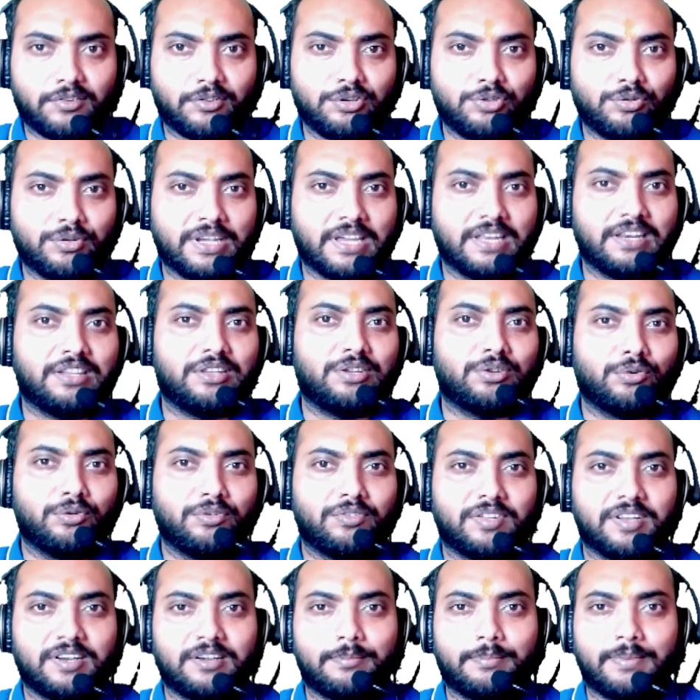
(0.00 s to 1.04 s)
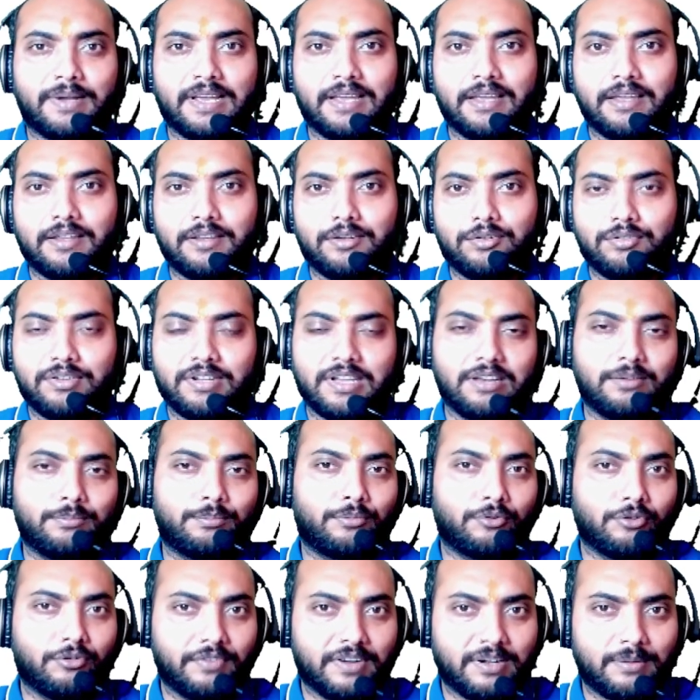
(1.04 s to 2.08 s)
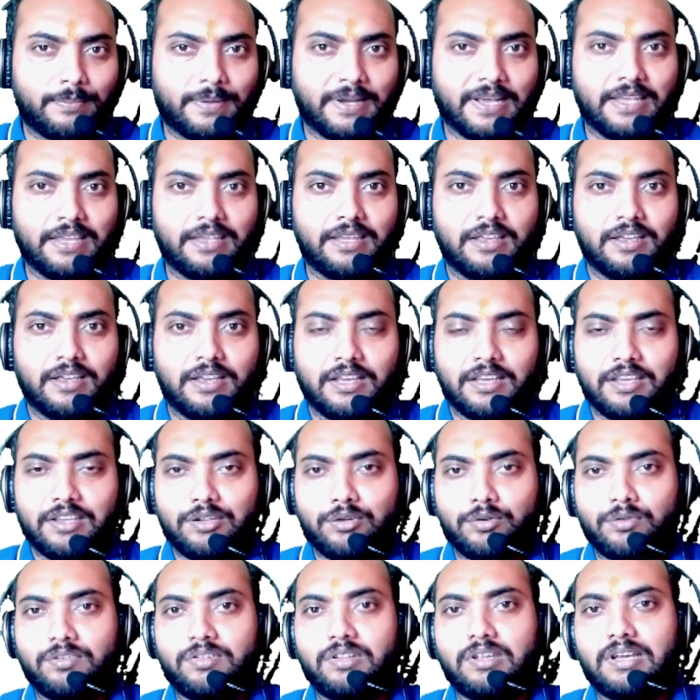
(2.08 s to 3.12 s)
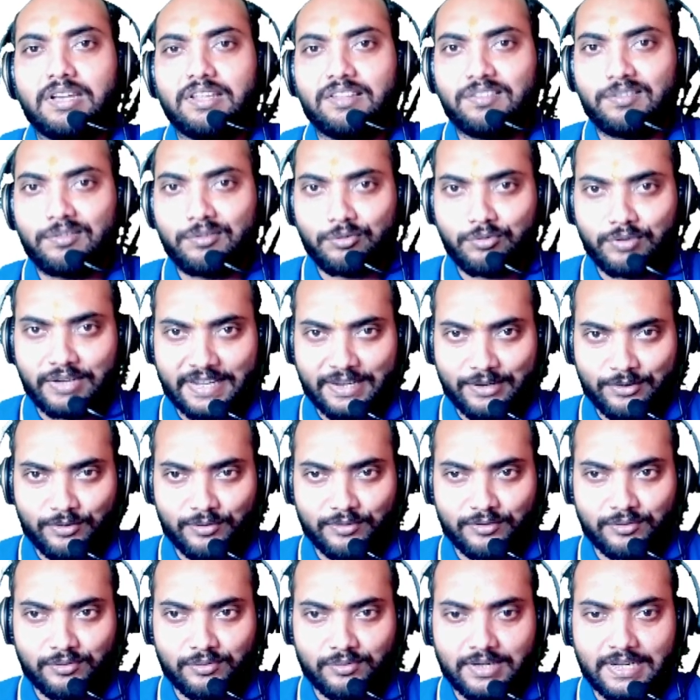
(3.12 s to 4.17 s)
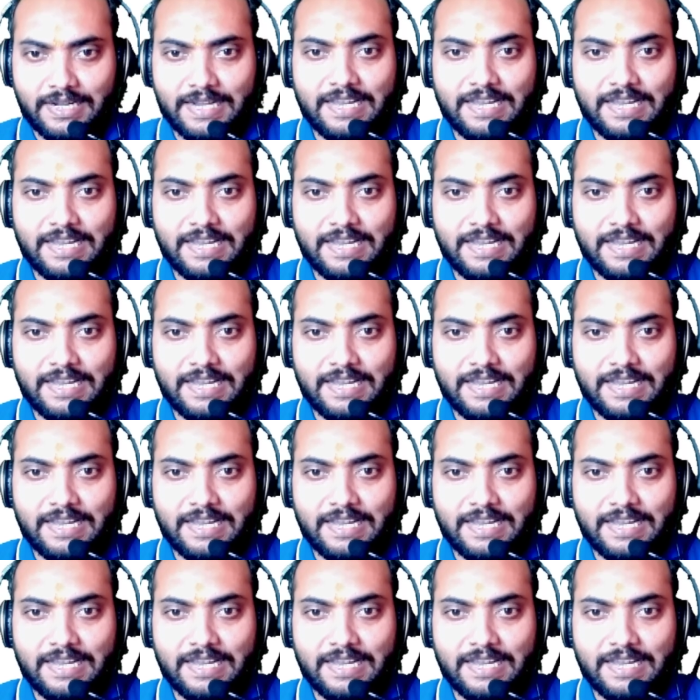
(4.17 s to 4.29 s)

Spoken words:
so you can prove it by using a square also.